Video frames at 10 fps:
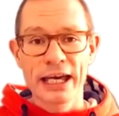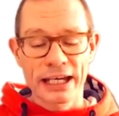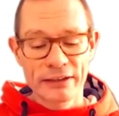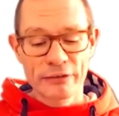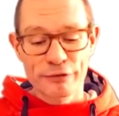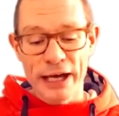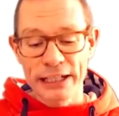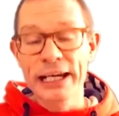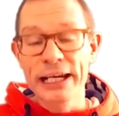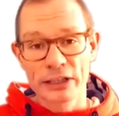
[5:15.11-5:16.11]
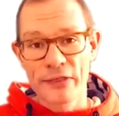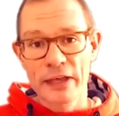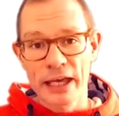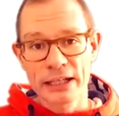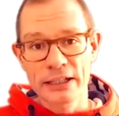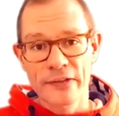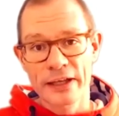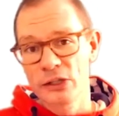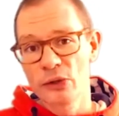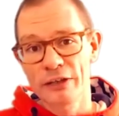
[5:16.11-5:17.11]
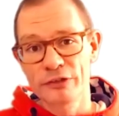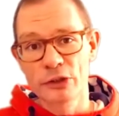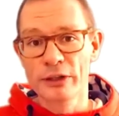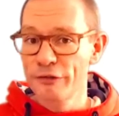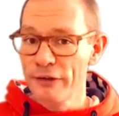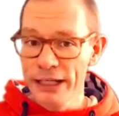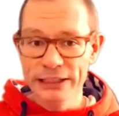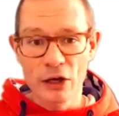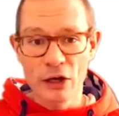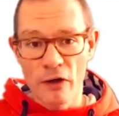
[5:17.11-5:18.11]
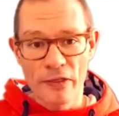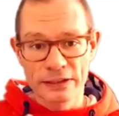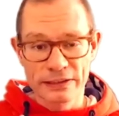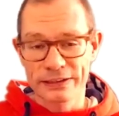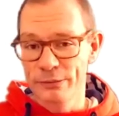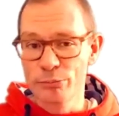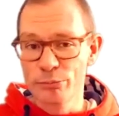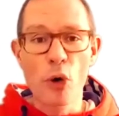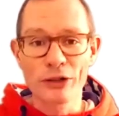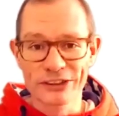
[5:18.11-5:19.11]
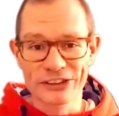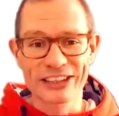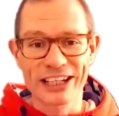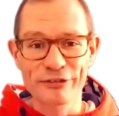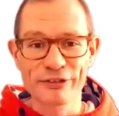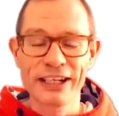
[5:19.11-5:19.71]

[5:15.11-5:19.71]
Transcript: and finding out in the end that you have to refactor all this important stuff